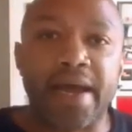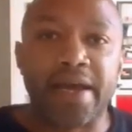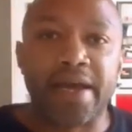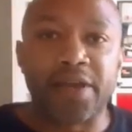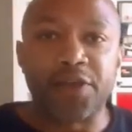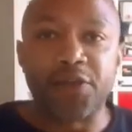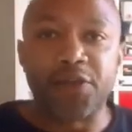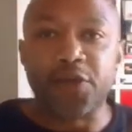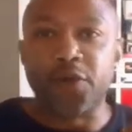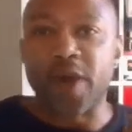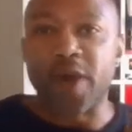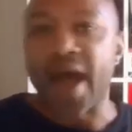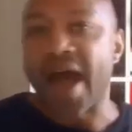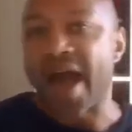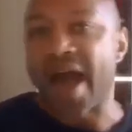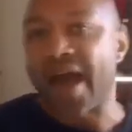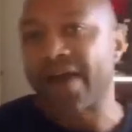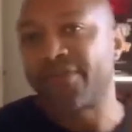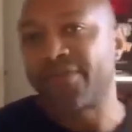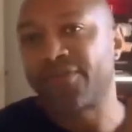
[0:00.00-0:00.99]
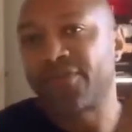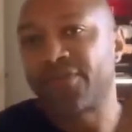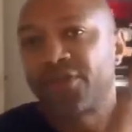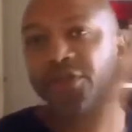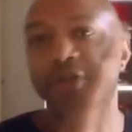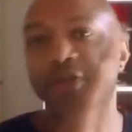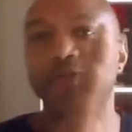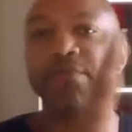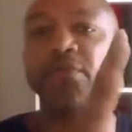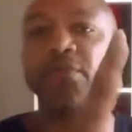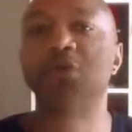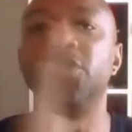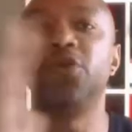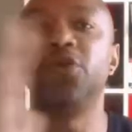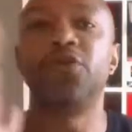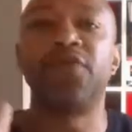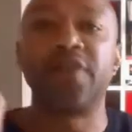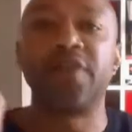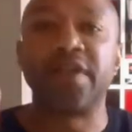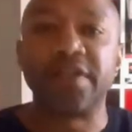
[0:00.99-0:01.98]
you have to
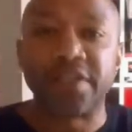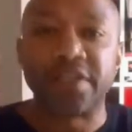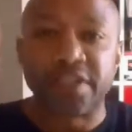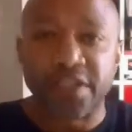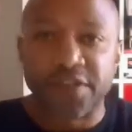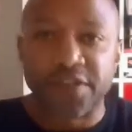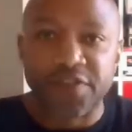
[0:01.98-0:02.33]
move into